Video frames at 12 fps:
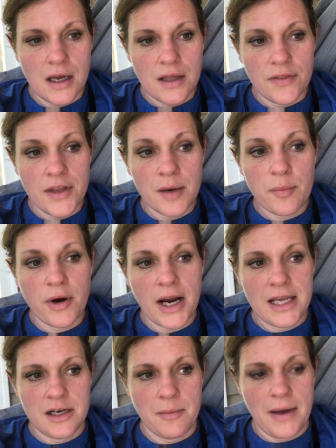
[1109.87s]
that I'm
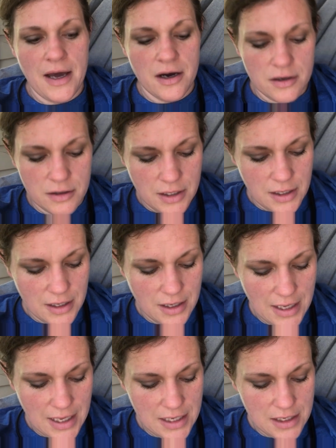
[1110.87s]
praying about,
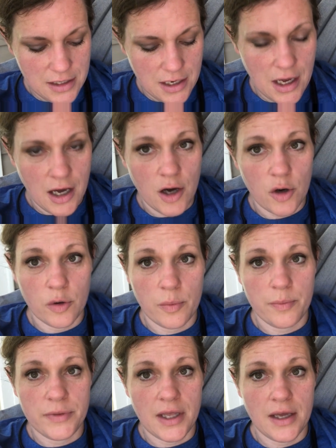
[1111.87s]
and I hope
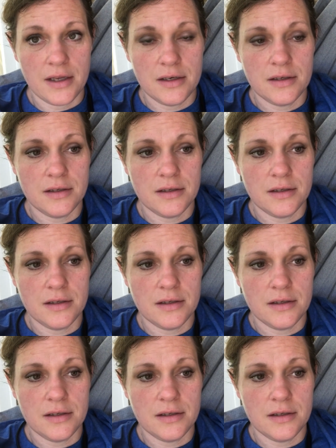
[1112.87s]
that,